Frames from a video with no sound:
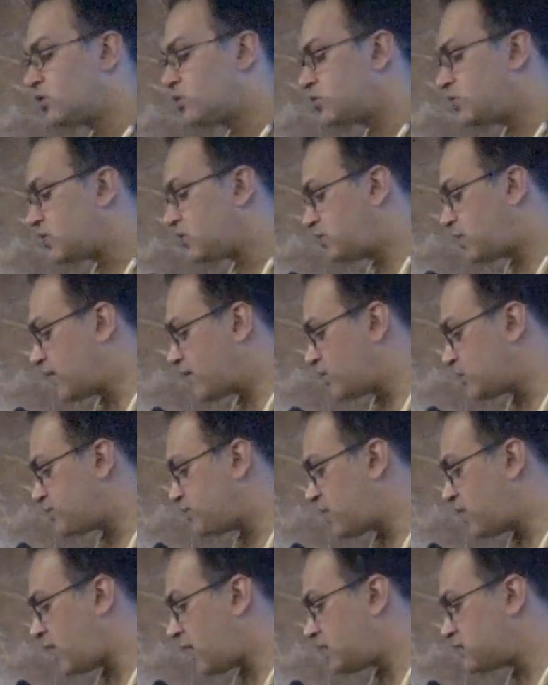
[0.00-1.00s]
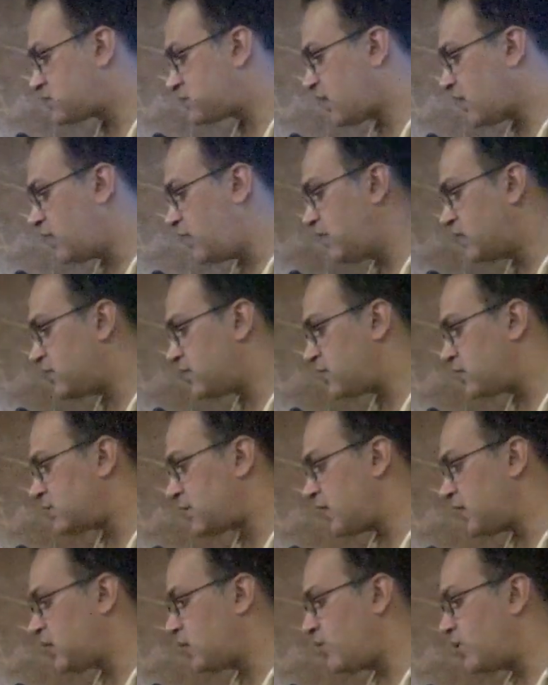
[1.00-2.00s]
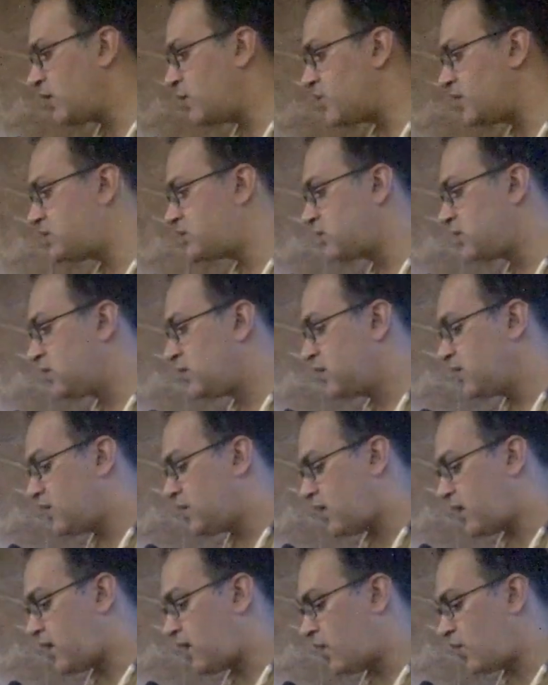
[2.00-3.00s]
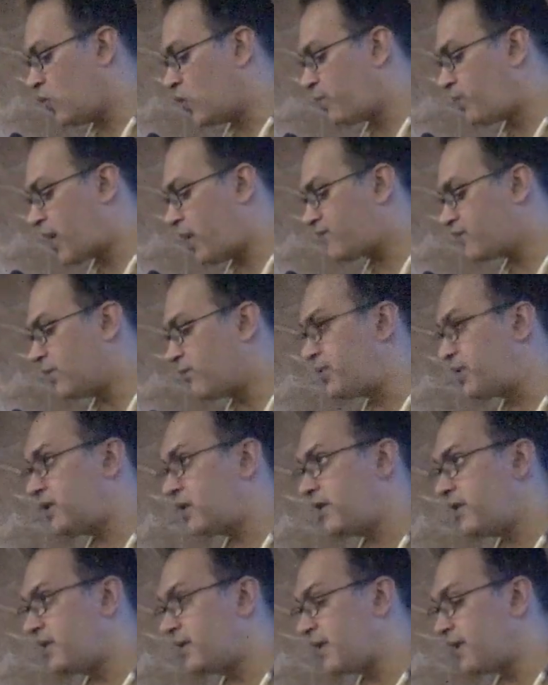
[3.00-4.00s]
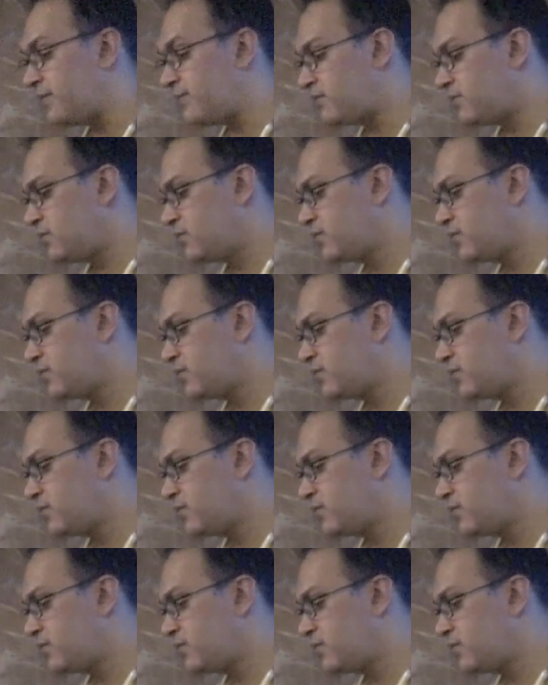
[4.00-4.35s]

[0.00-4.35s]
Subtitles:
So that was my last slide. Thank you very much. And I hope I have completed in time.